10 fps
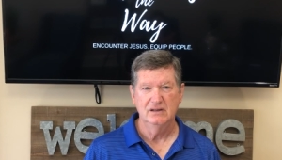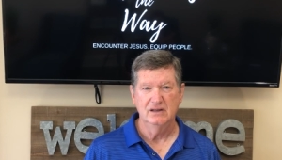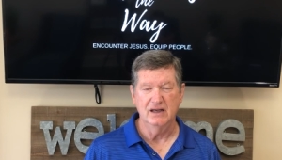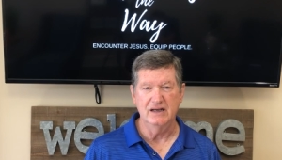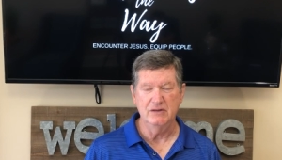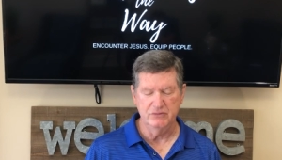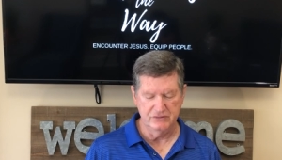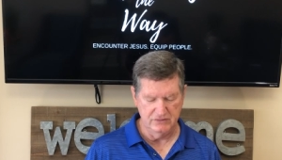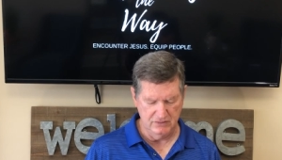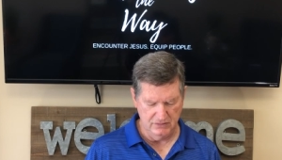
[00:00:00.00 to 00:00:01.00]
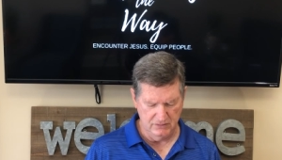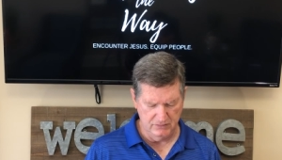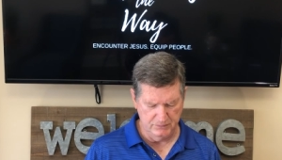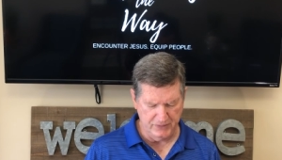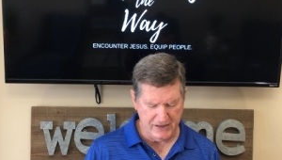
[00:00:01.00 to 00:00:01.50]
and he was uh,
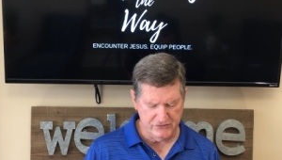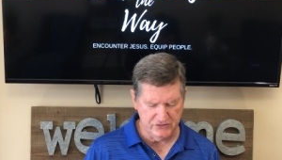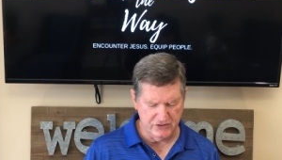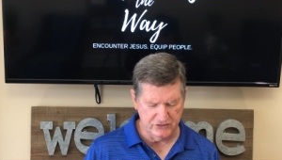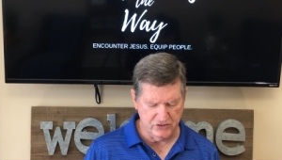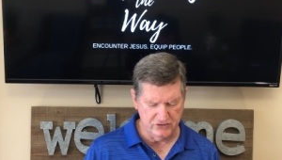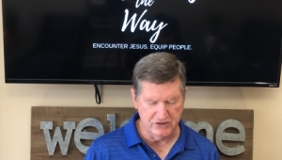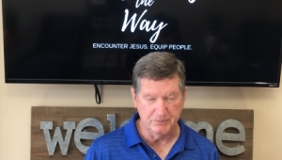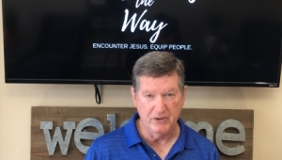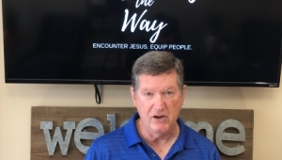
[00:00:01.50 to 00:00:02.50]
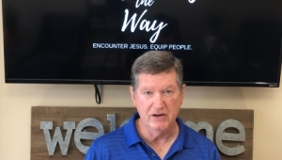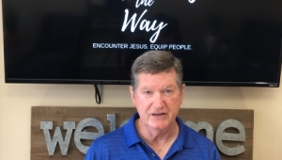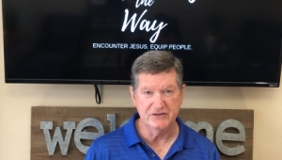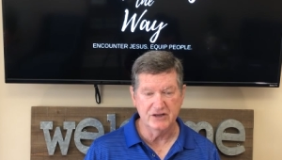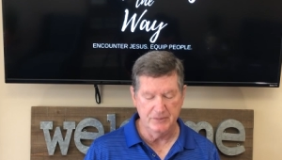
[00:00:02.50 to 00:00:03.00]
pastoring a church that Paul
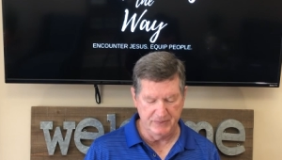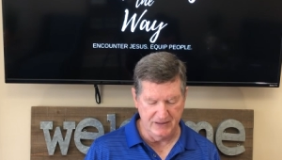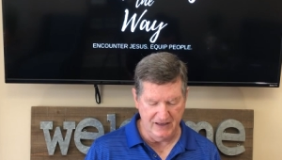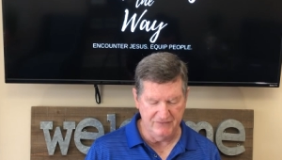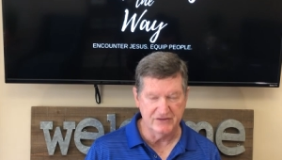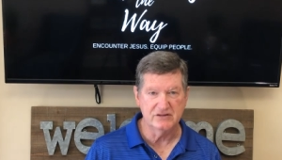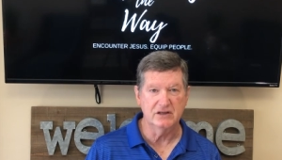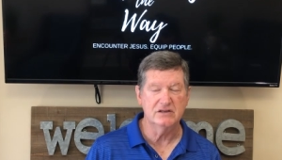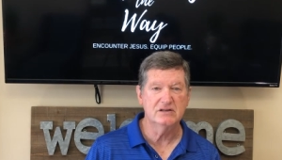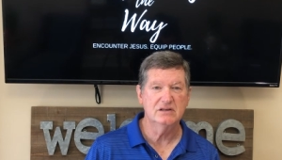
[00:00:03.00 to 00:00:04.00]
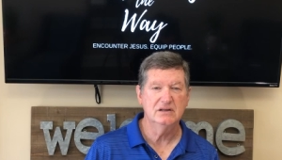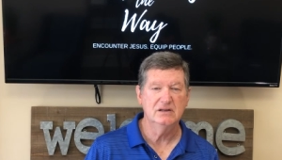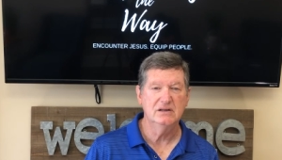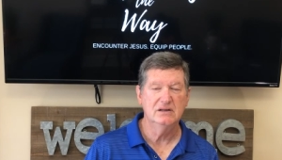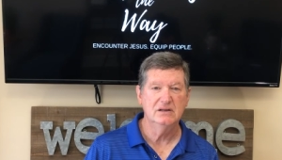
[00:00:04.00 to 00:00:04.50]
had set up in Ephesus.
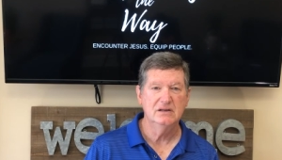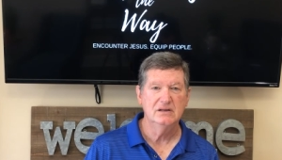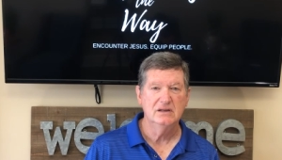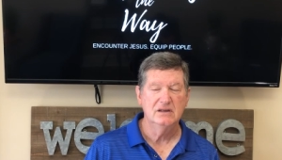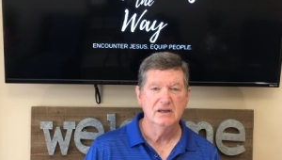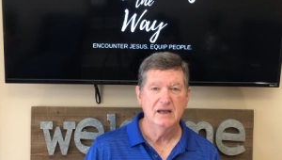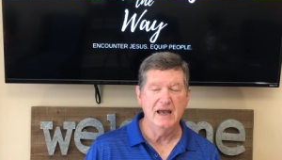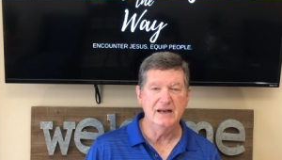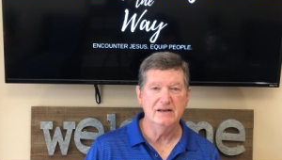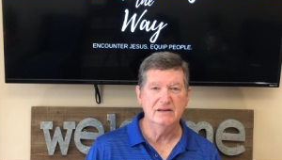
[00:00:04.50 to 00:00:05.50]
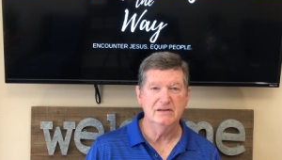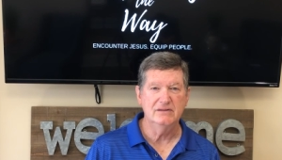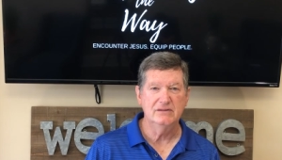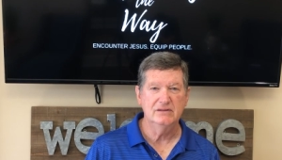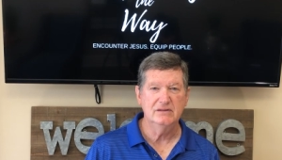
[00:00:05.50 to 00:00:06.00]

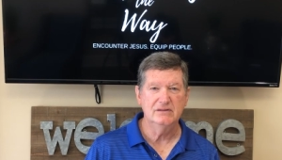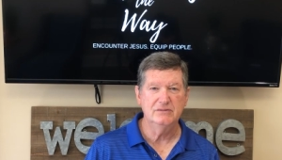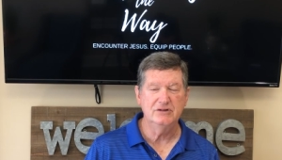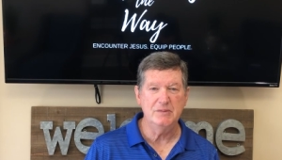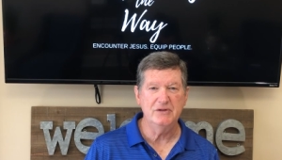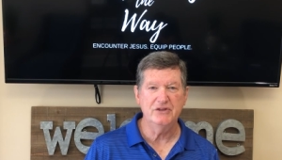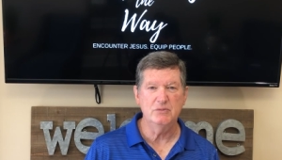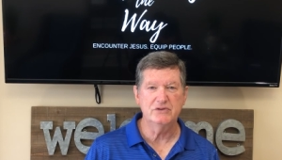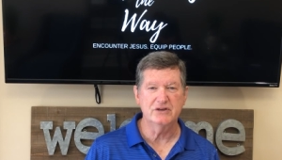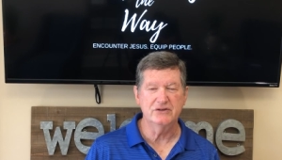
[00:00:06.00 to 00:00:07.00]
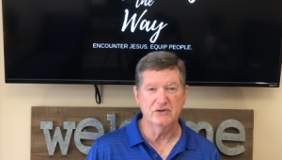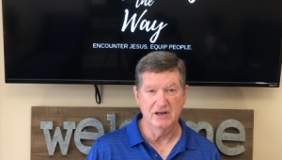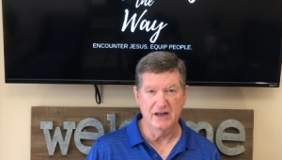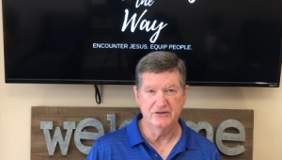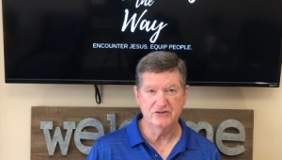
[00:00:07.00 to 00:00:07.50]
And Timothy was under a
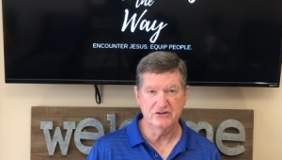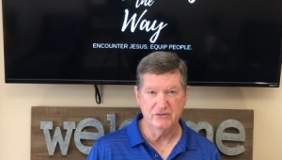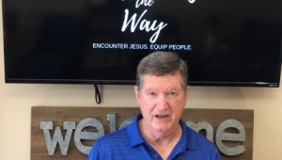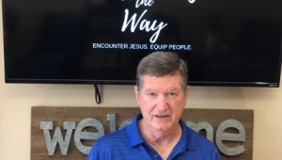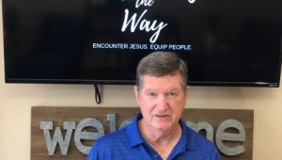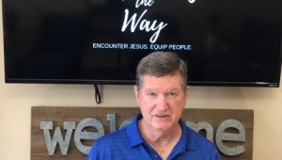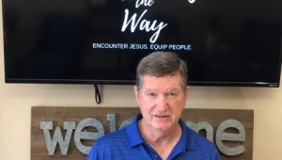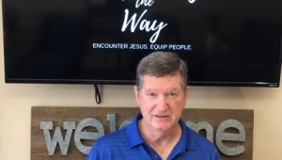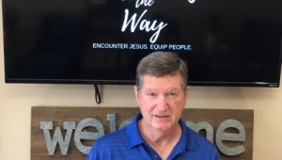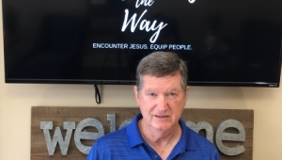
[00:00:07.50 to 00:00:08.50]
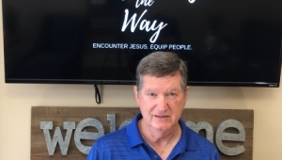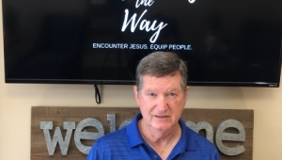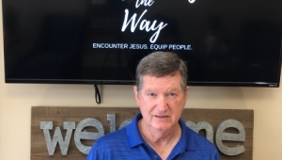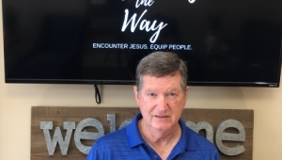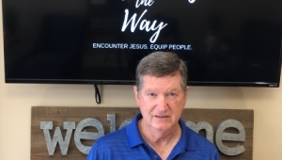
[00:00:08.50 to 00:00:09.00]
lot of stress.
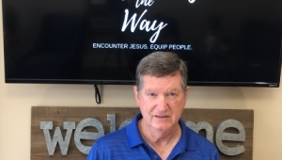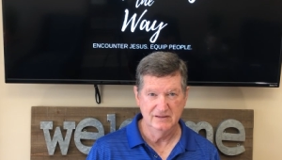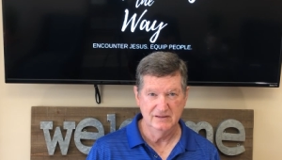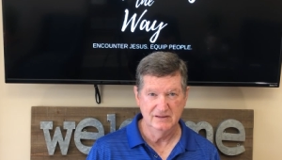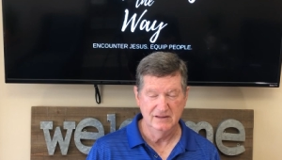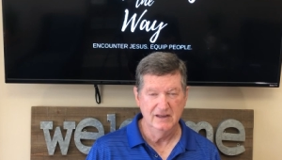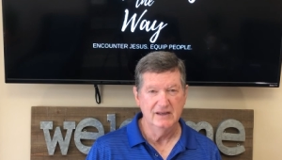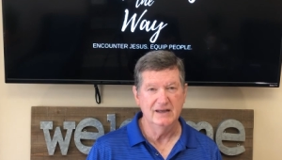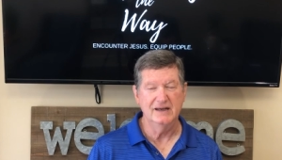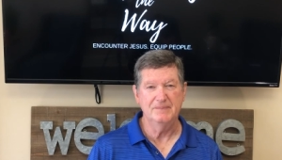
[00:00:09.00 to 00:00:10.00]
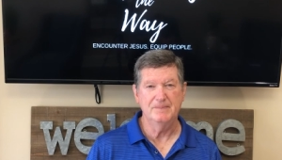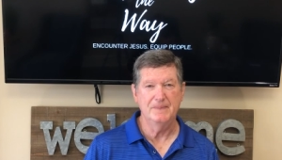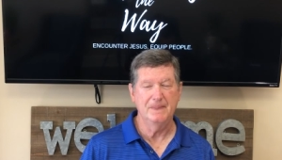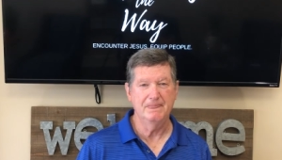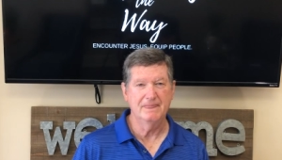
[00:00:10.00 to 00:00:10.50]

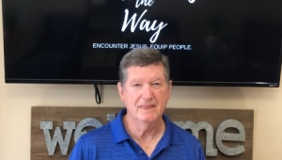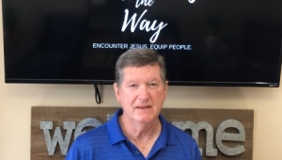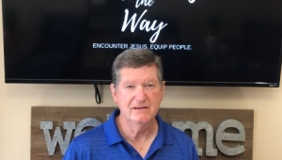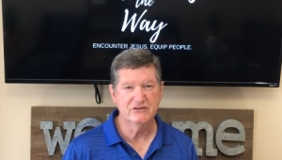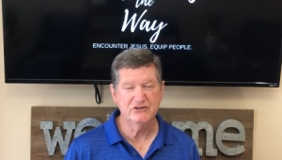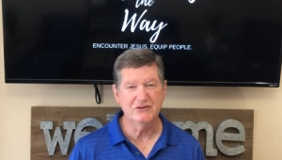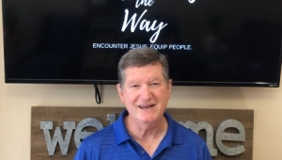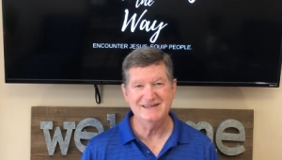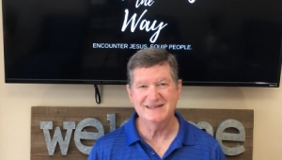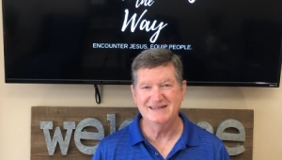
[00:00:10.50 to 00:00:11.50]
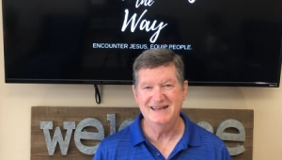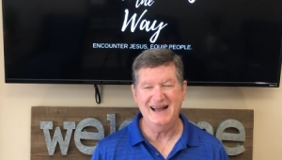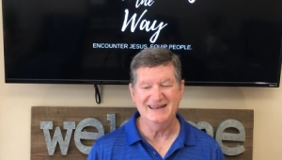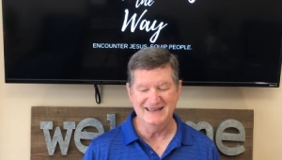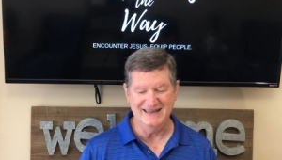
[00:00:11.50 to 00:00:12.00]
Now, stress is
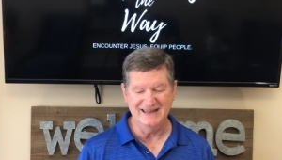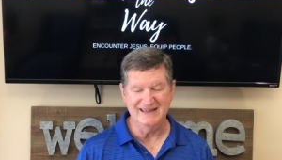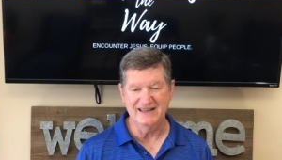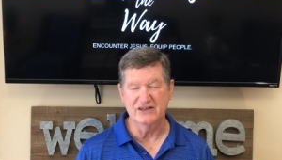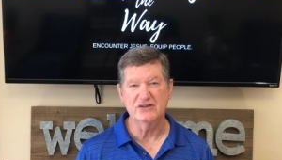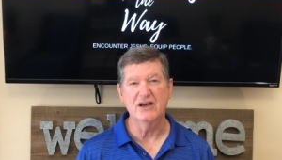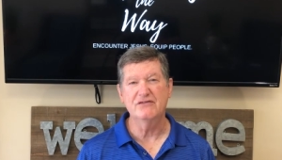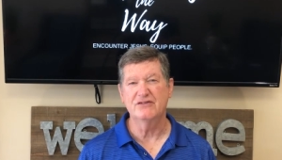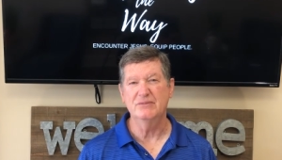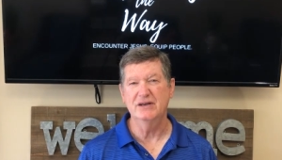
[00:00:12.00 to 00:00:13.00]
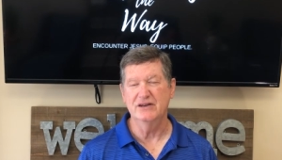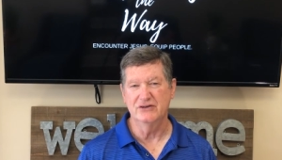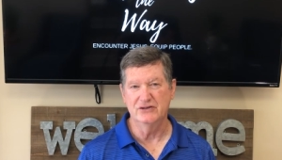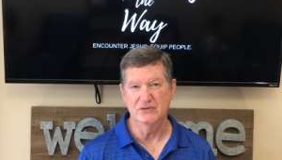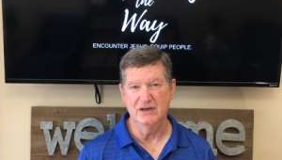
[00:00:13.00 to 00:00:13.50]
not anything that's unfamiliar
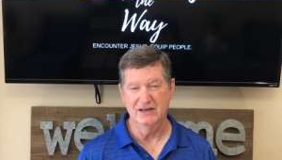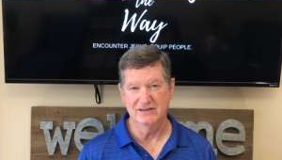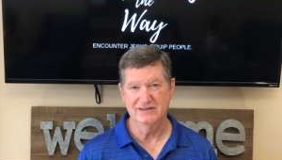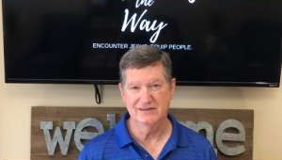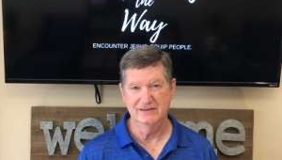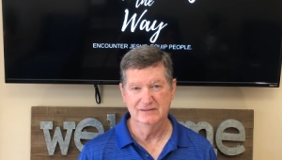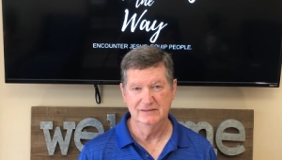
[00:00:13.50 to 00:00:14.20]
to us.